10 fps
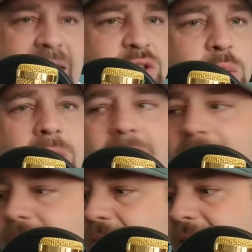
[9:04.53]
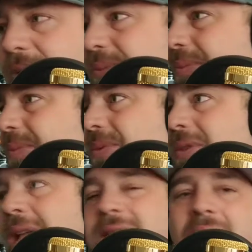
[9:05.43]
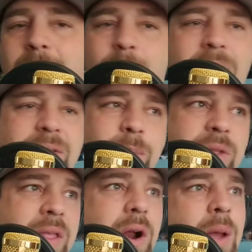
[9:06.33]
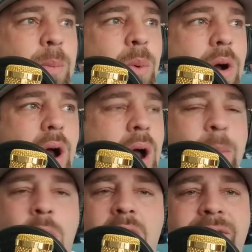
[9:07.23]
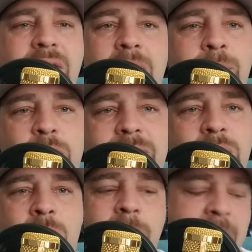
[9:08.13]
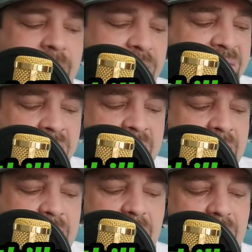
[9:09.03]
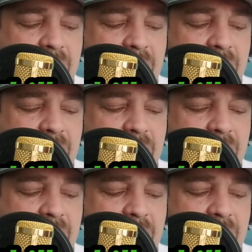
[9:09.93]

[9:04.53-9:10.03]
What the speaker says: And Drew Lock, that's another more of an unproven quarterback in this league.